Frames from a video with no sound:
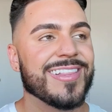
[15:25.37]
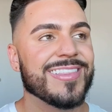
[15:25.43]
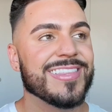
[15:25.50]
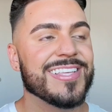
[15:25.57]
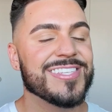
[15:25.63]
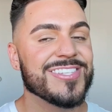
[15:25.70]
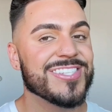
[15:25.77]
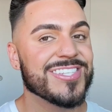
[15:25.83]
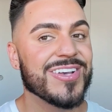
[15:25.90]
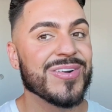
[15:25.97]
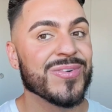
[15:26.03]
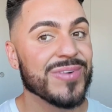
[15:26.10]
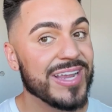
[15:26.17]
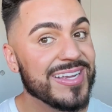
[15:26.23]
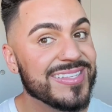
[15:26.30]
This is so
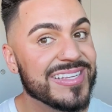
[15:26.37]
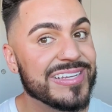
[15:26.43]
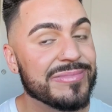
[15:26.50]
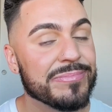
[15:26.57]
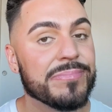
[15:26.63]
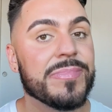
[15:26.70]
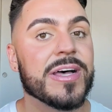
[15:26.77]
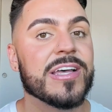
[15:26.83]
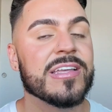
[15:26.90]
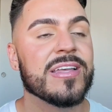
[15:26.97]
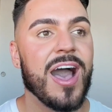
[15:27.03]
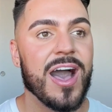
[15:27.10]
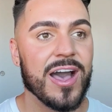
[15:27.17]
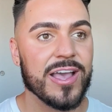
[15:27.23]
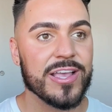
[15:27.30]
random, but
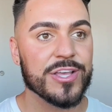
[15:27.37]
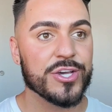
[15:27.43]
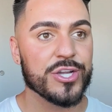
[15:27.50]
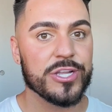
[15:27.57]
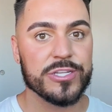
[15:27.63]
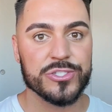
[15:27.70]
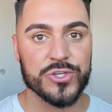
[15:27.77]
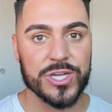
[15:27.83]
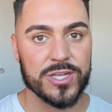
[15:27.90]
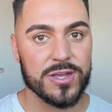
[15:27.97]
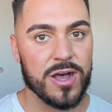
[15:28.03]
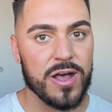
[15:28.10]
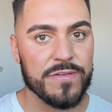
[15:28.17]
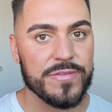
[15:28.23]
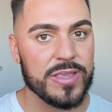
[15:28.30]
I couldn't drink
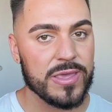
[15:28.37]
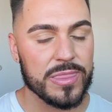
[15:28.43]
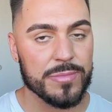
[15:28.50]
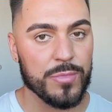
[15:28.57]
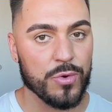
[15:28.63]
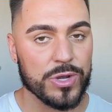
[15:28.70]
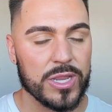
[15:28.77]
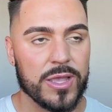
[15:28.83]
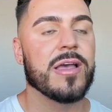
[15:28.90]
coffee in the morning.